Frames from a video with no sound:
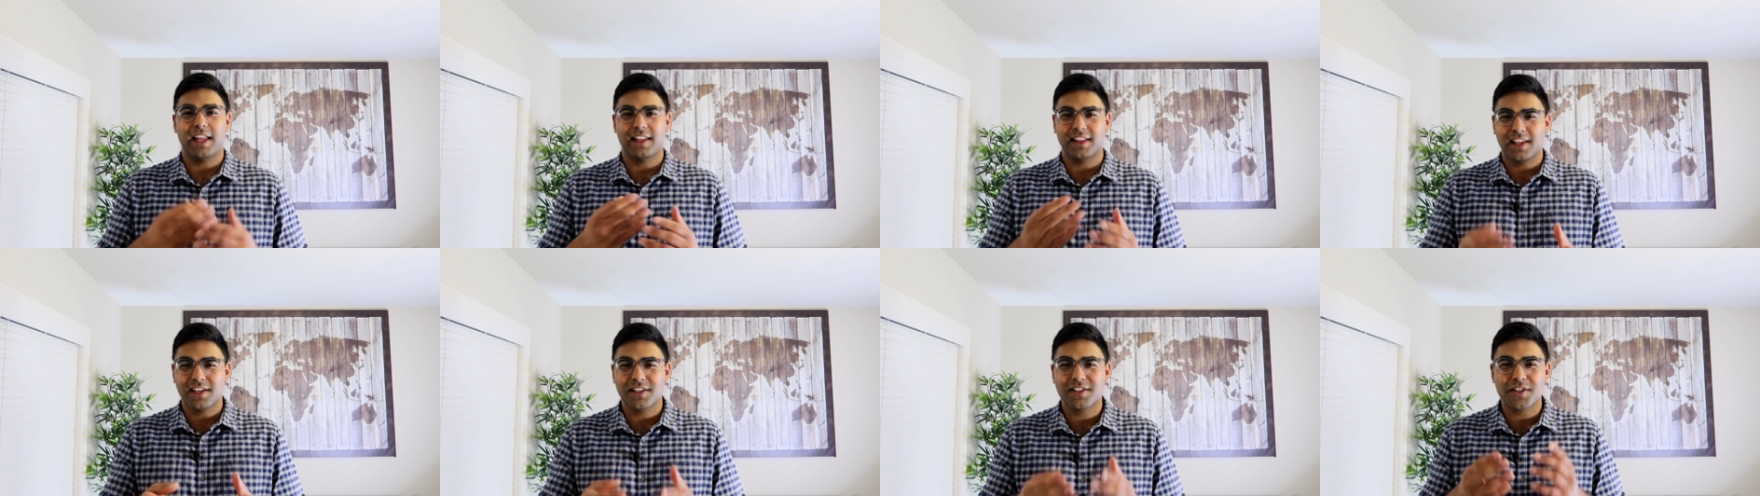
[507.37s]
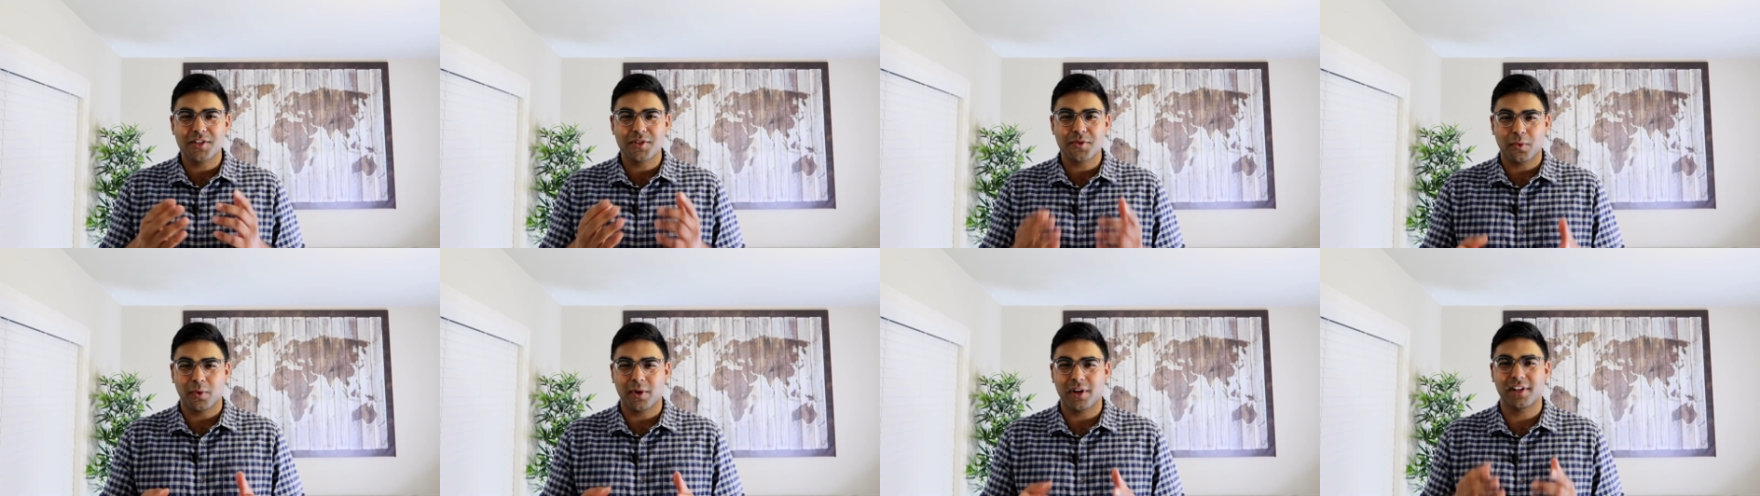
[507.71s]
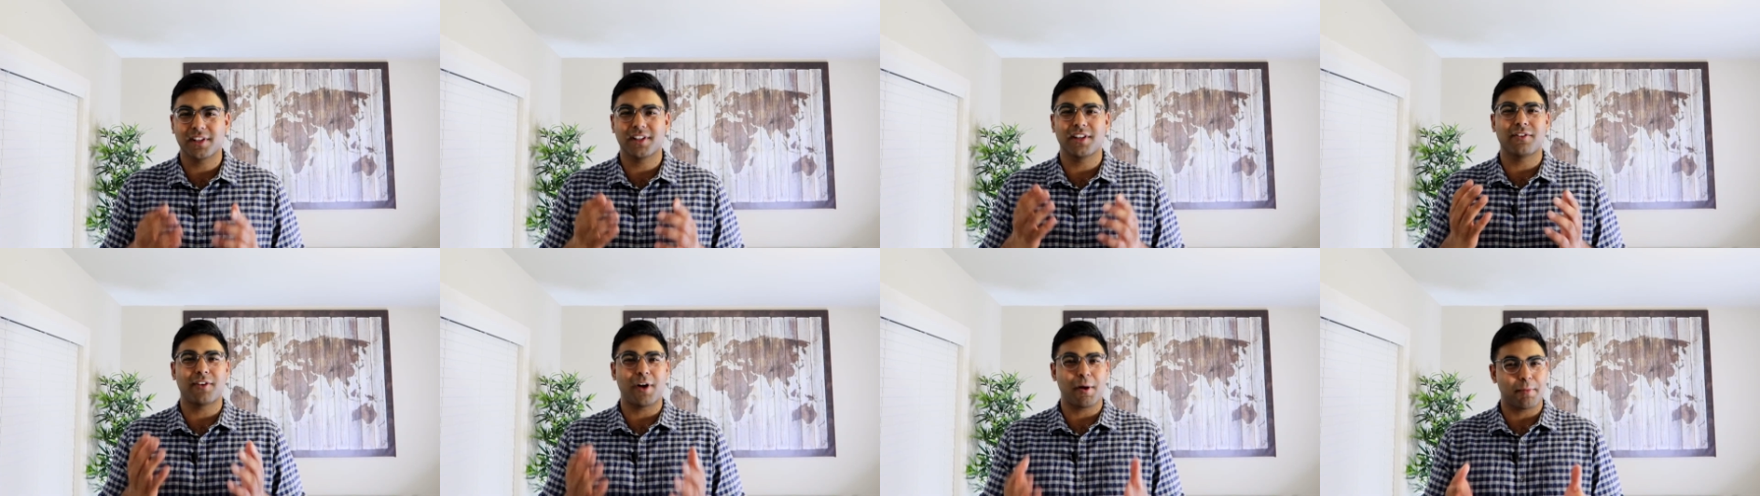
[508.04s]
And this is where
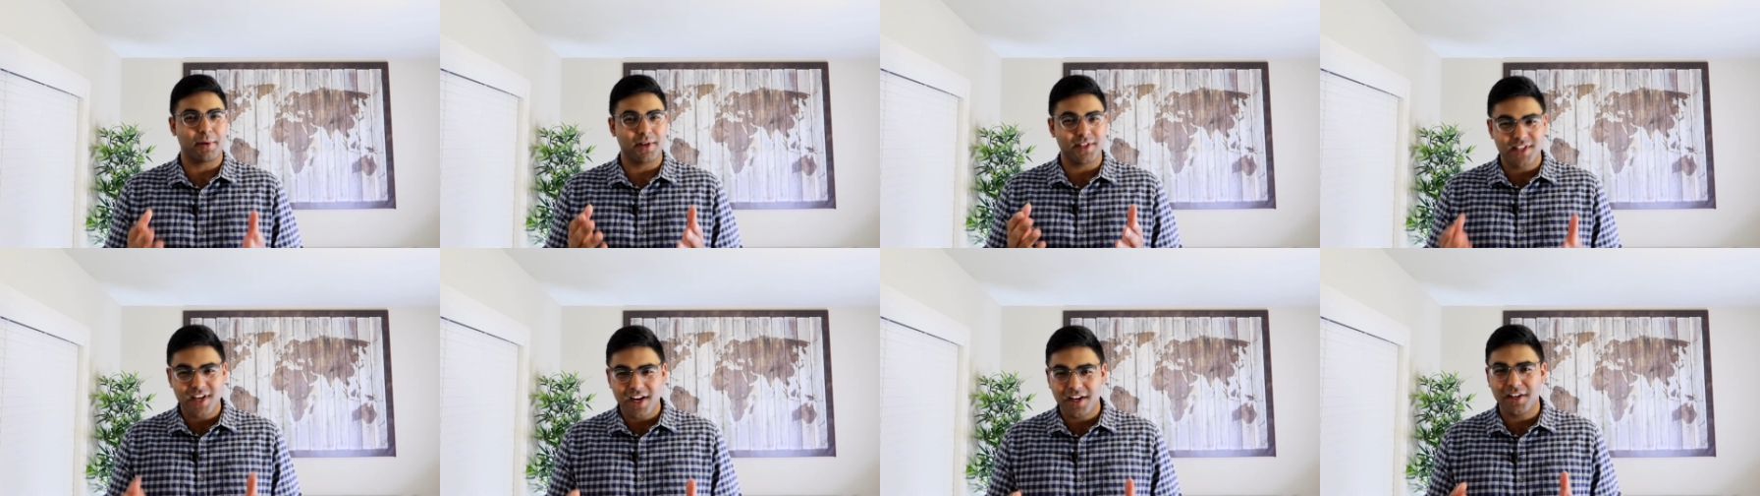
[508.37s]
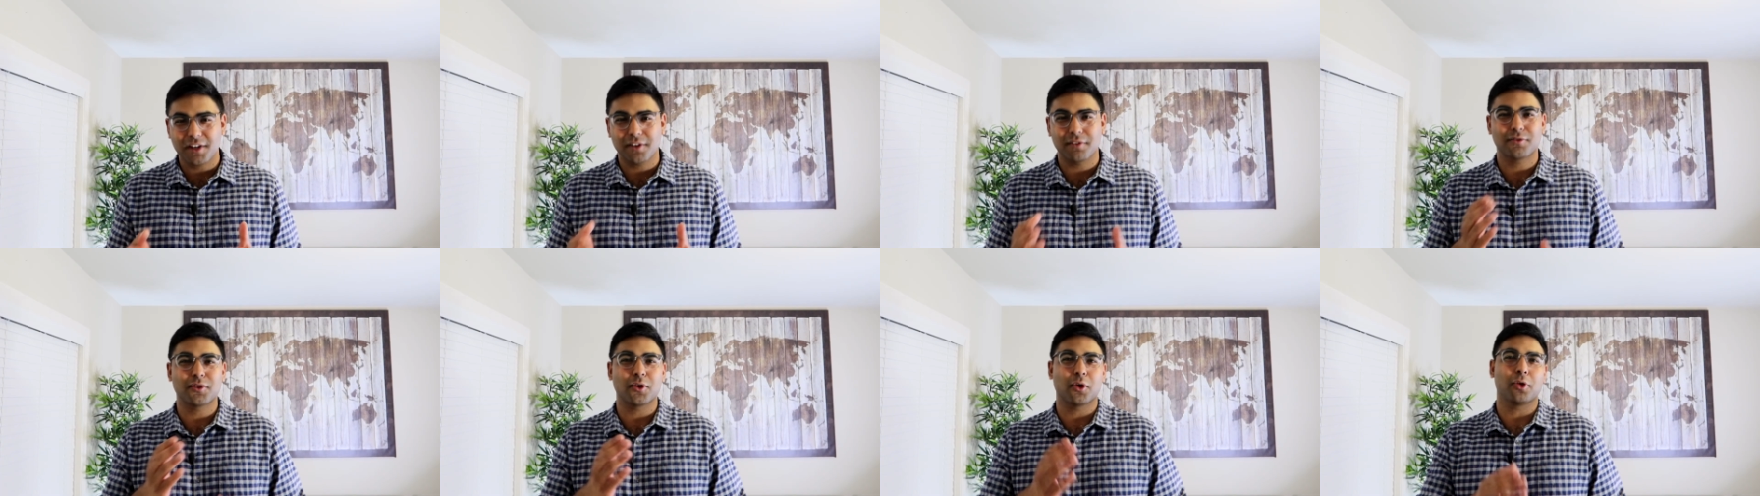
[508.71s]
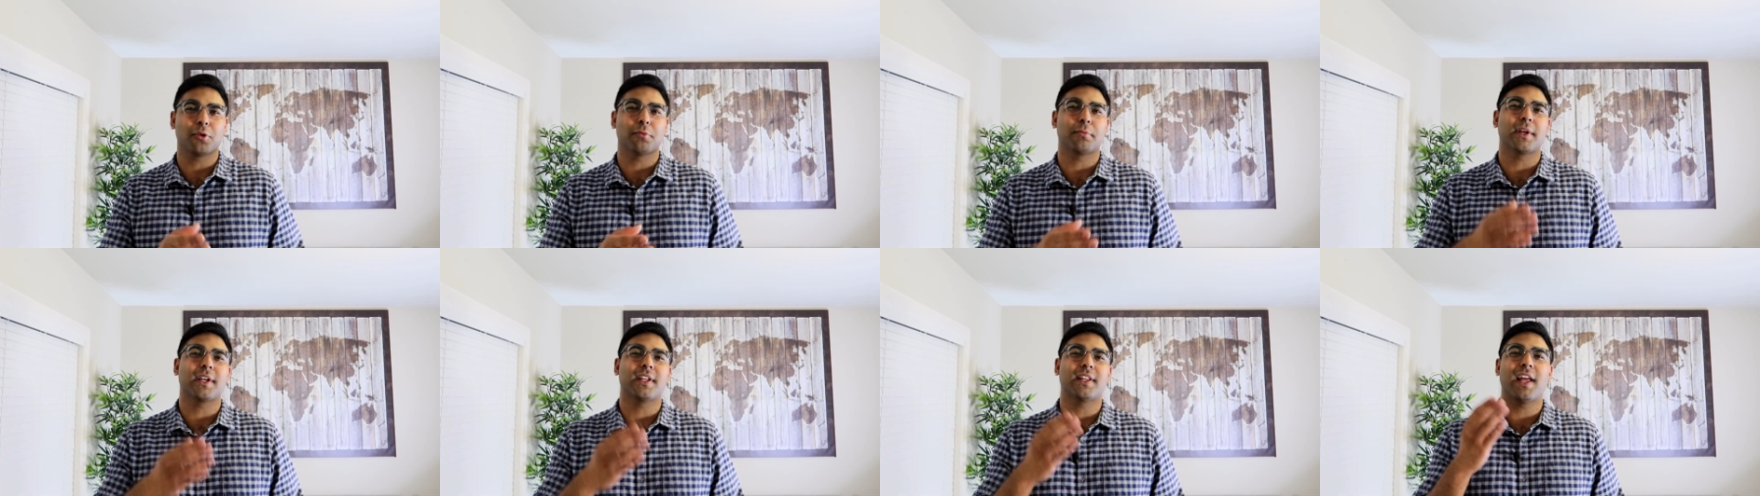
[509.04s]
the representative
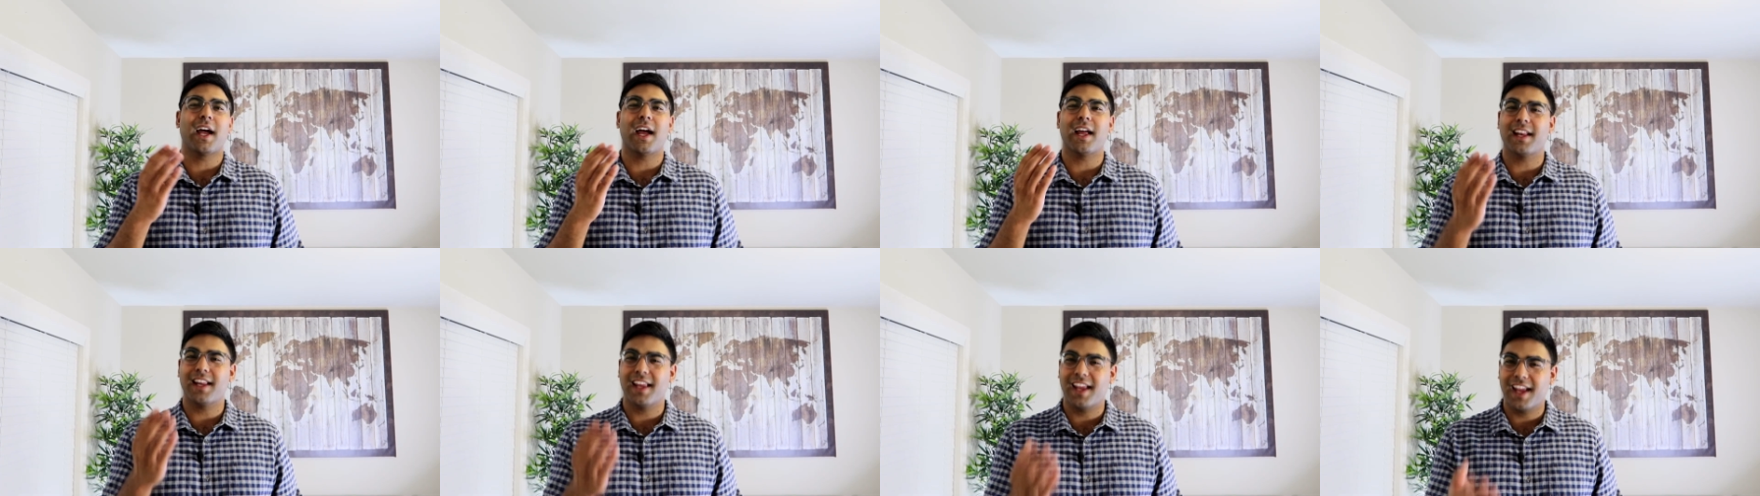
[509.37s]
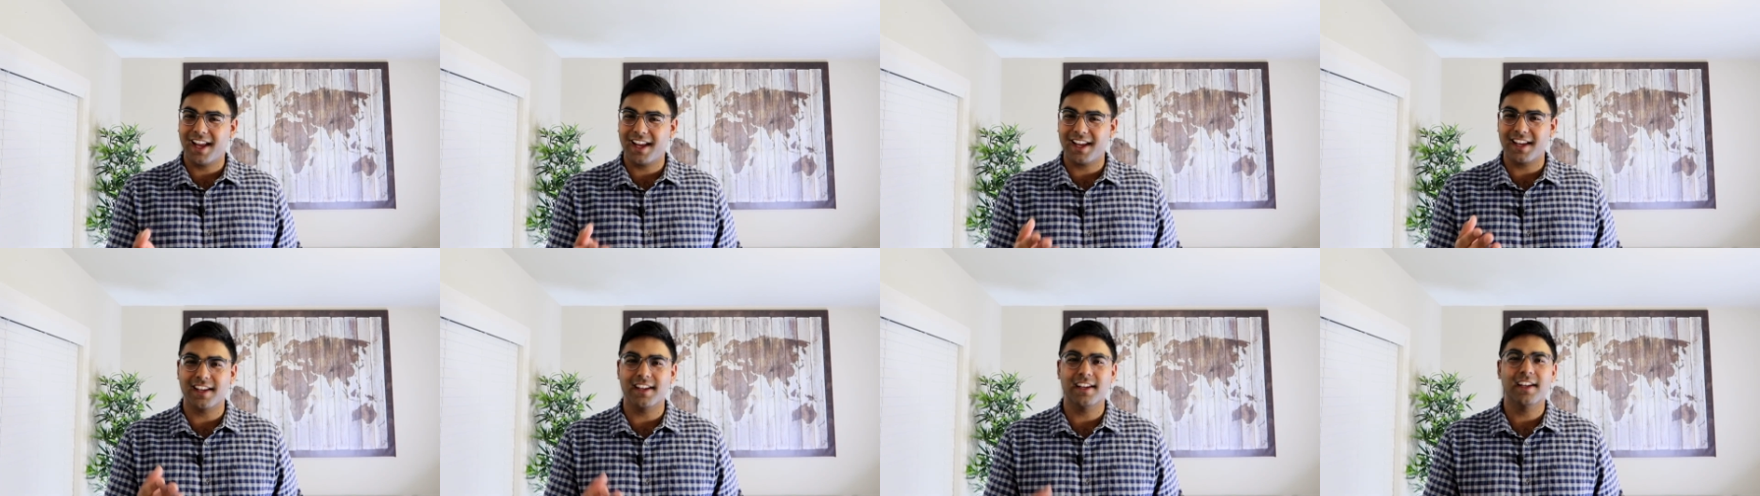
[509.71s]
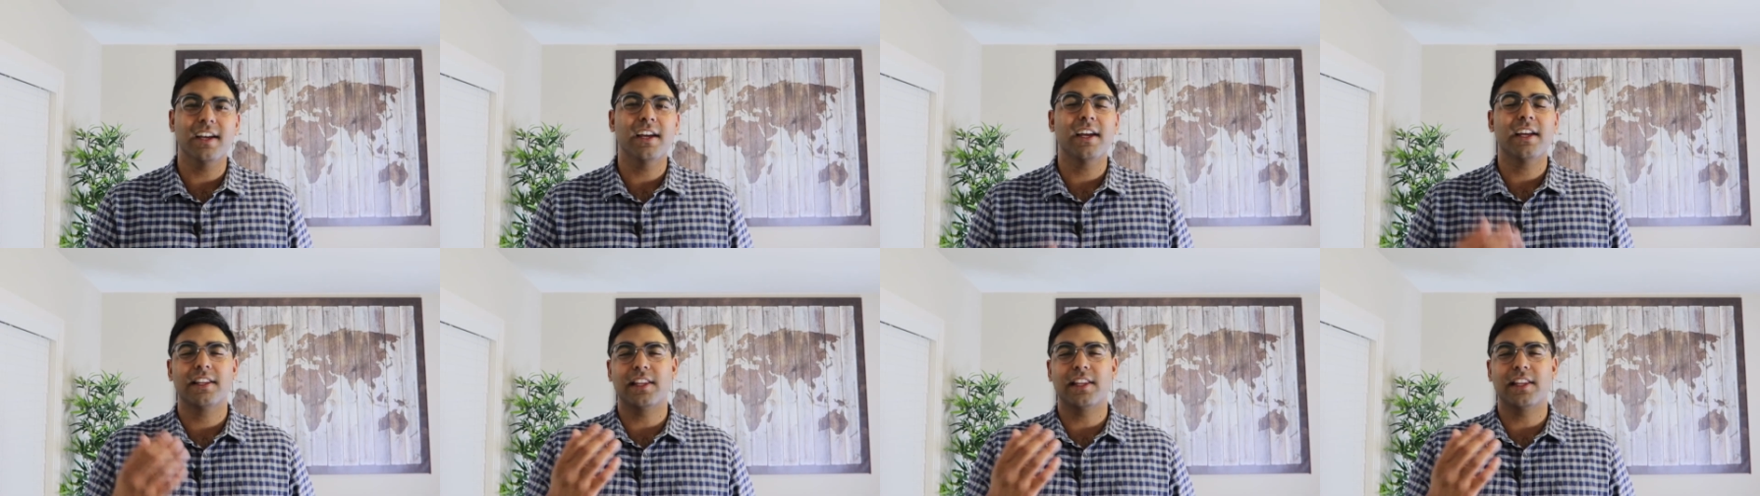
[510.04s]
told me that, hey,